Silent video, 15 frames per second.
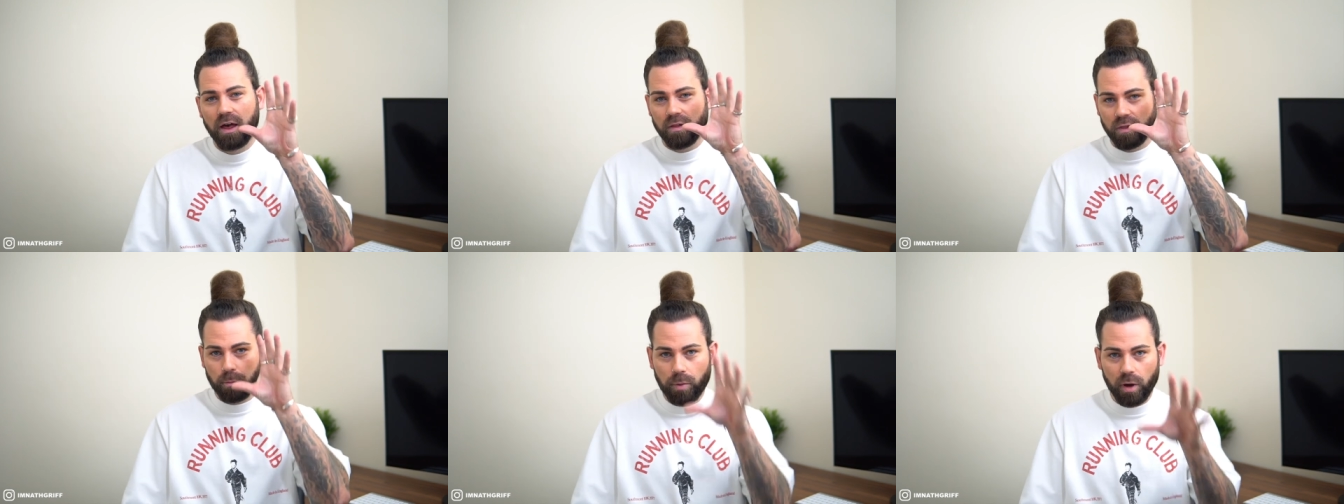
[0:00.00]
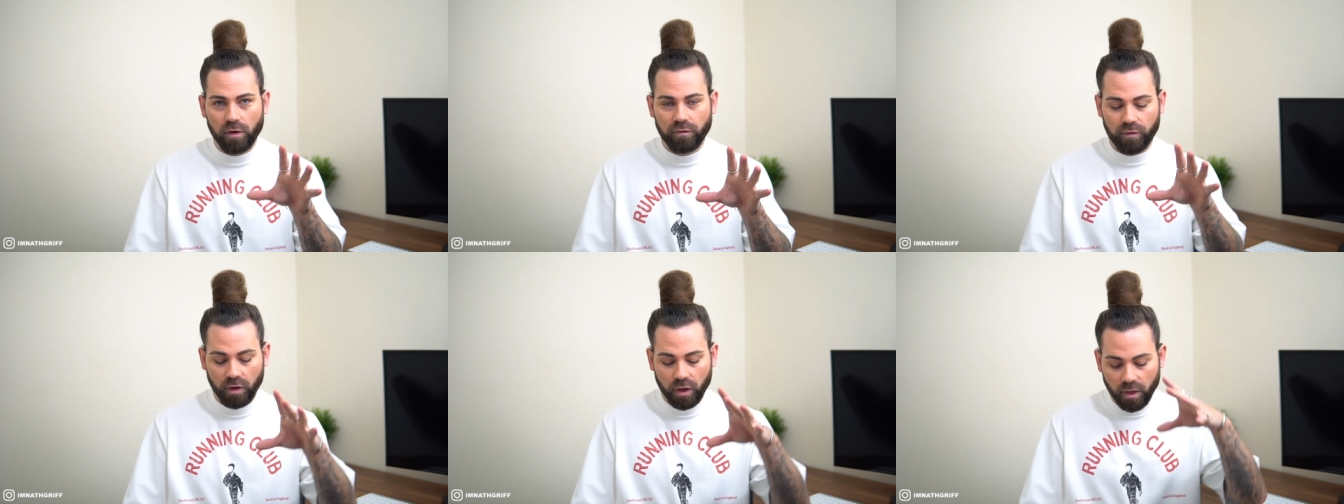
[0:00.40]
the
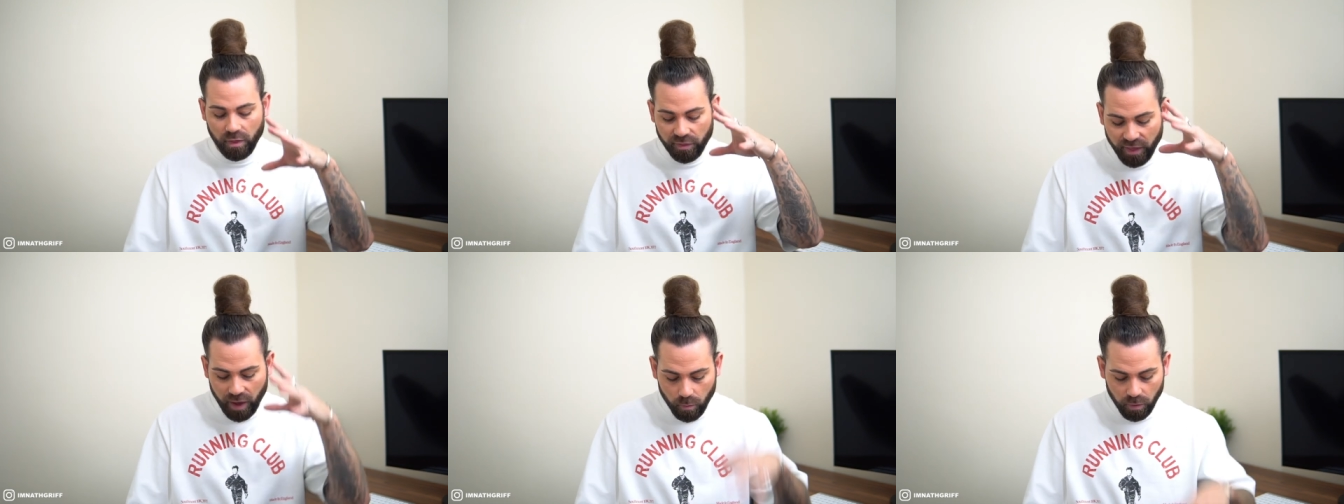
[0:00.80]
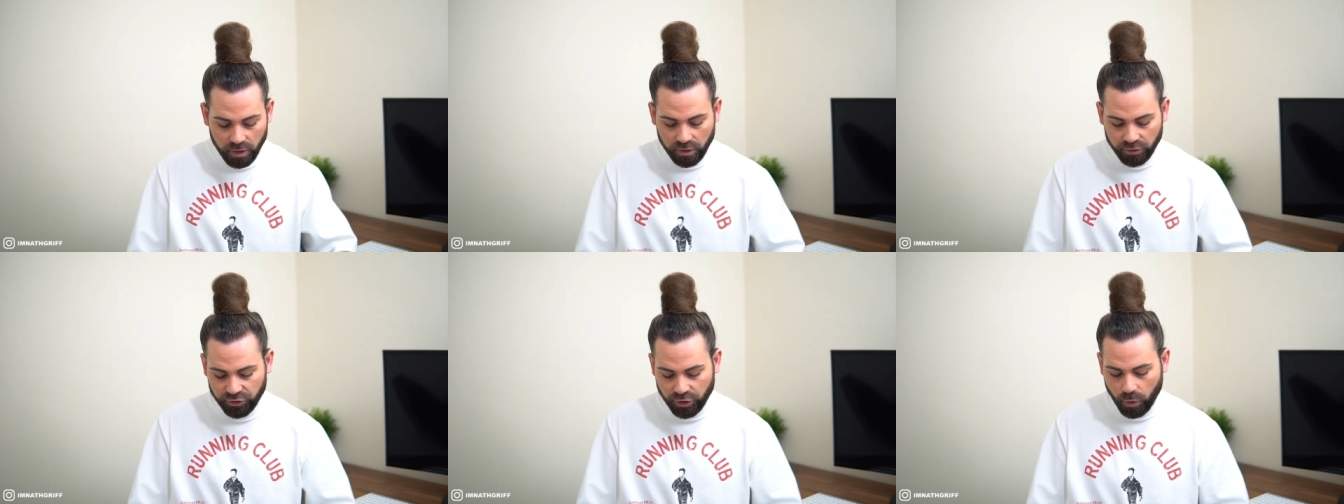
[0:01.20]
puffer that we're
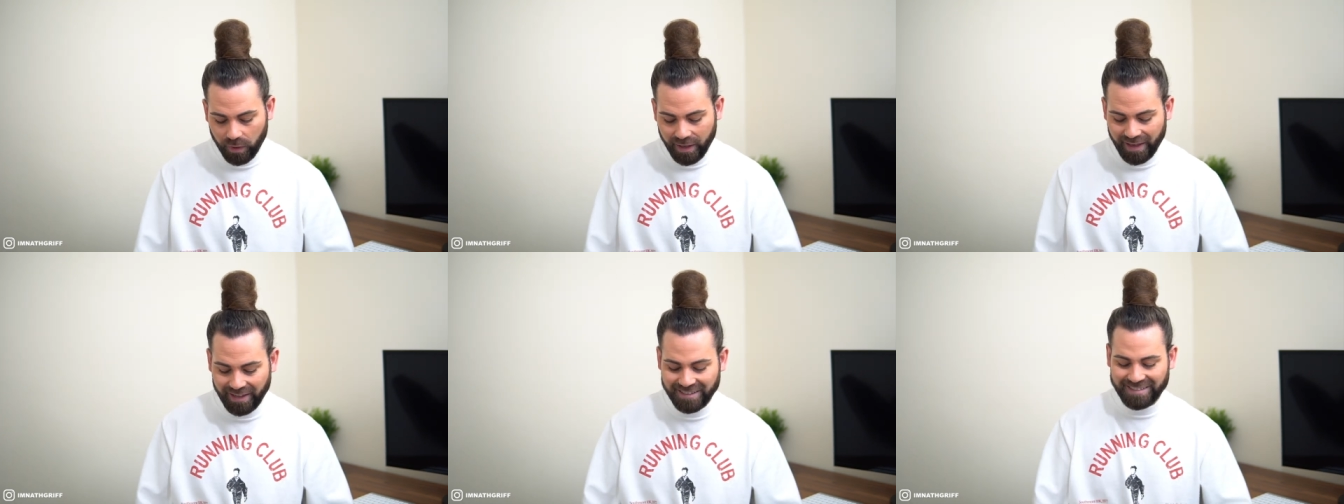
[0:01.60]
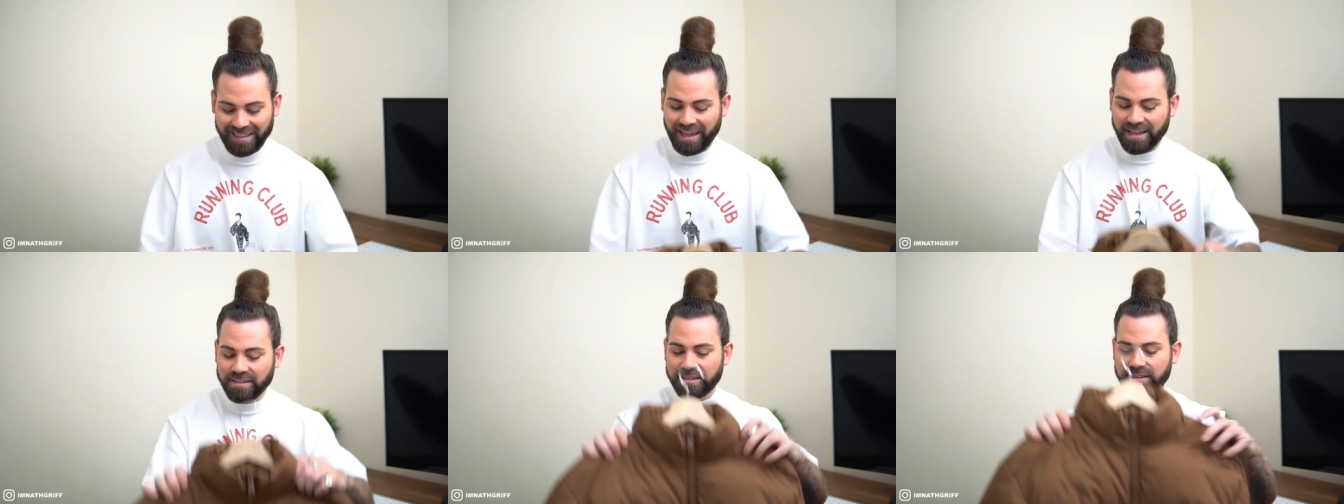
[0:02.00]
gonna showcase
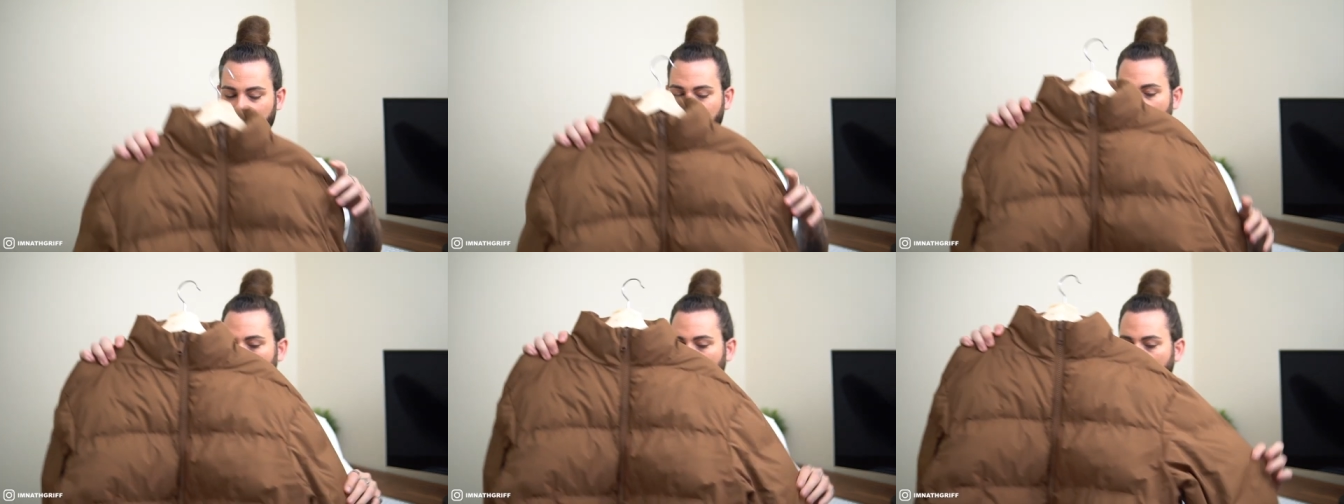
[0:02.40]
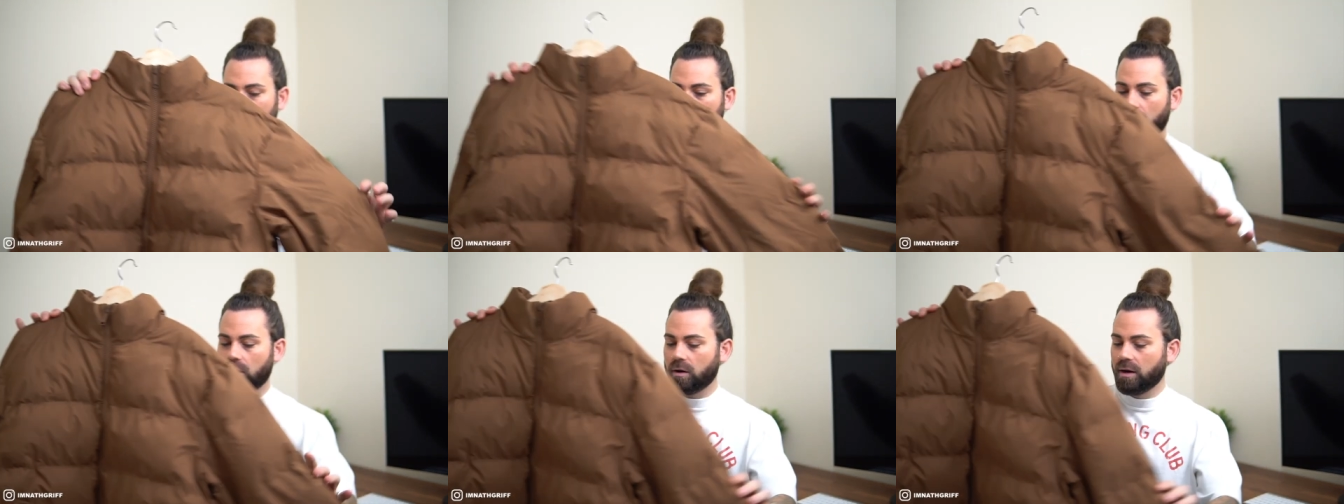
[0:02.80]
in today's
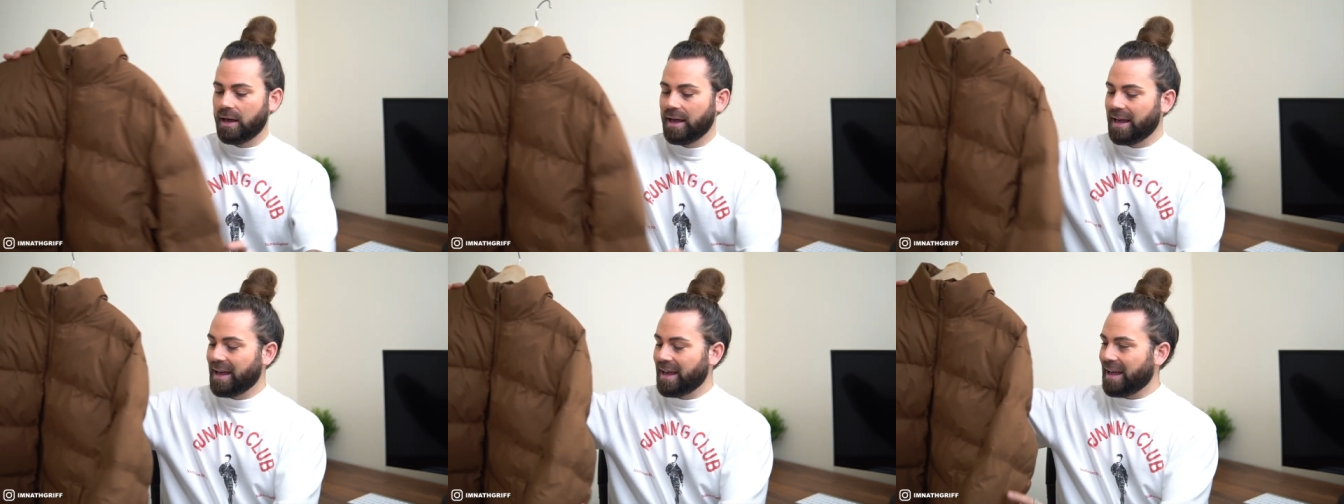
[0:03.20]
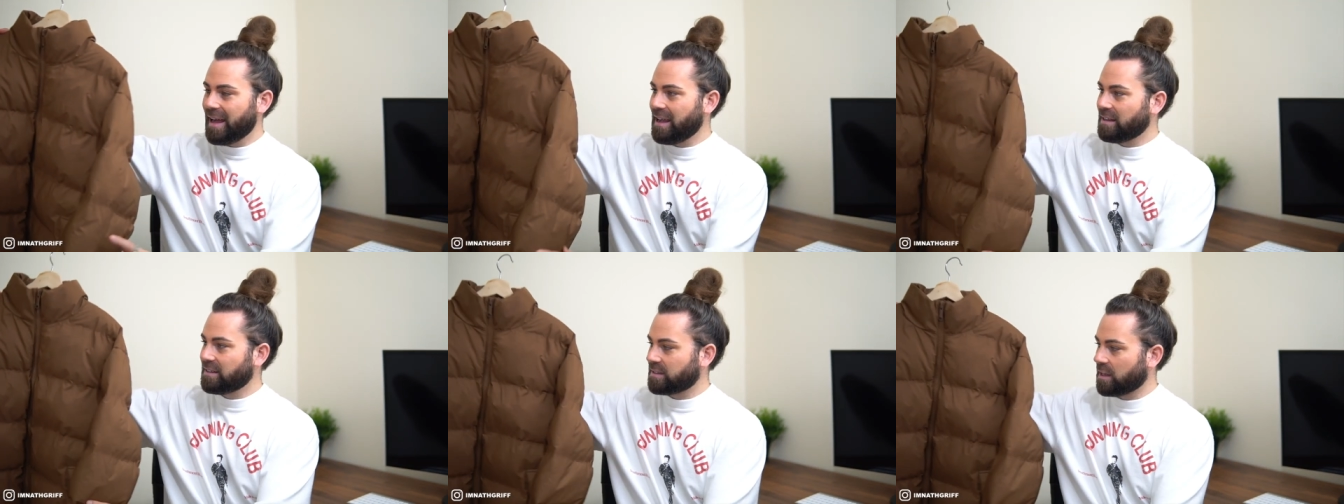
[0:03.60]
video
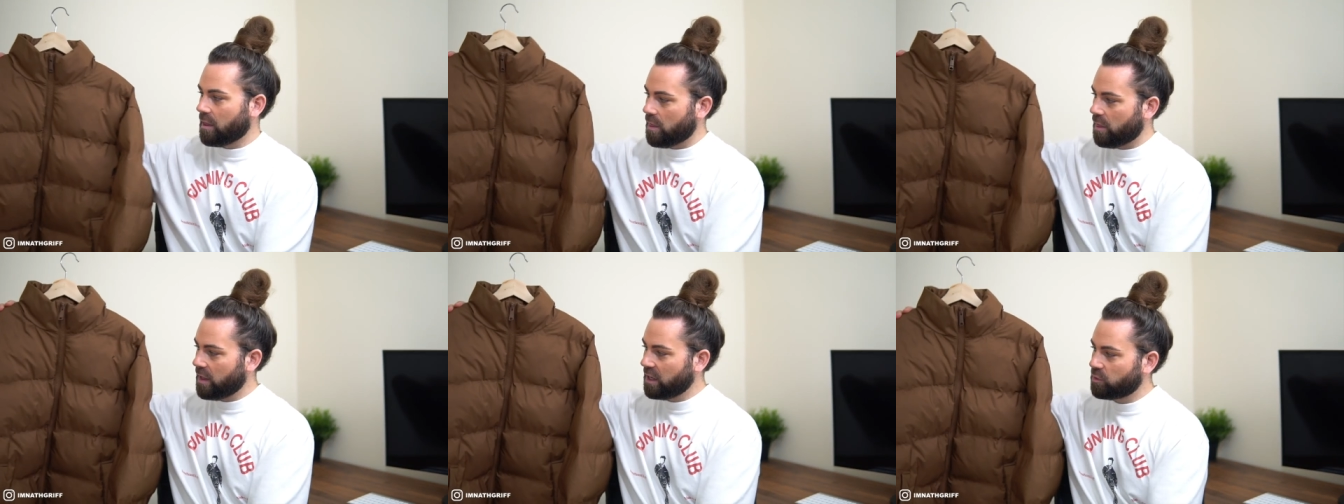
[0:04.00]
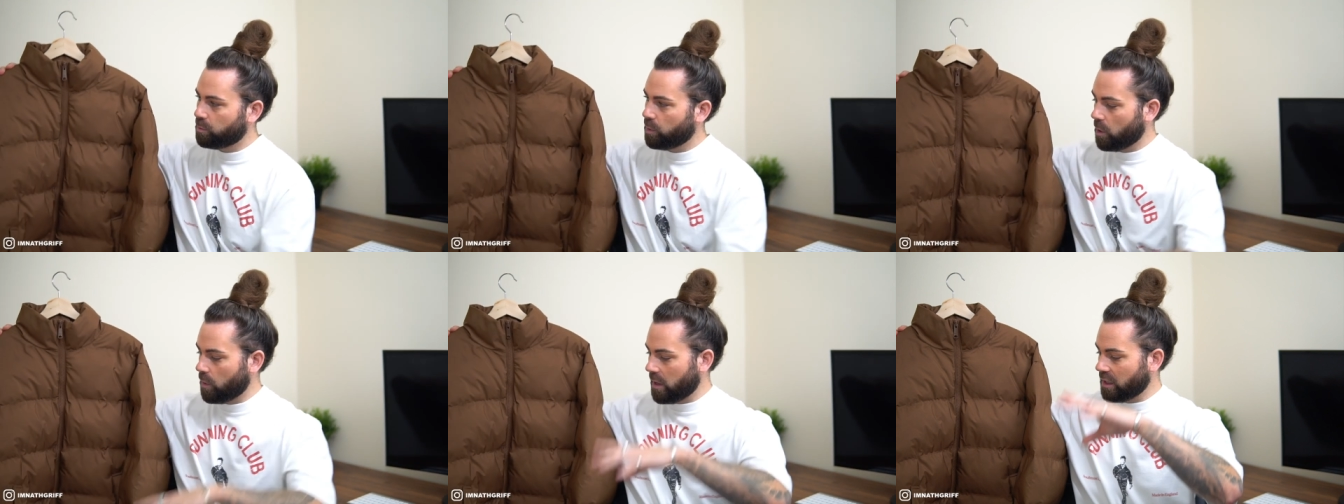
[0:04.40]
is this
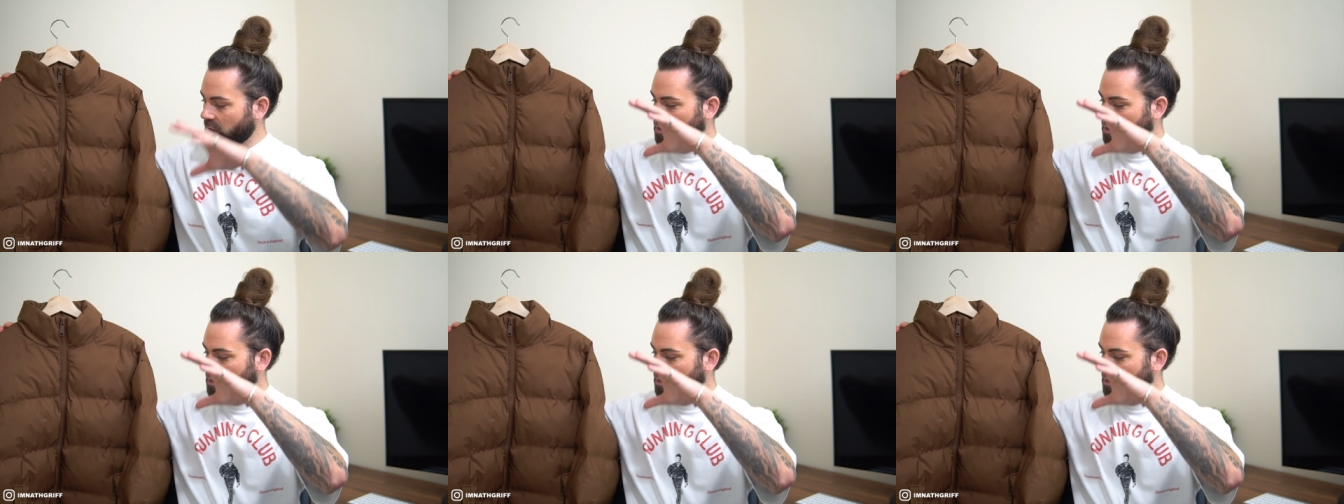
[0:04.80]
beauty.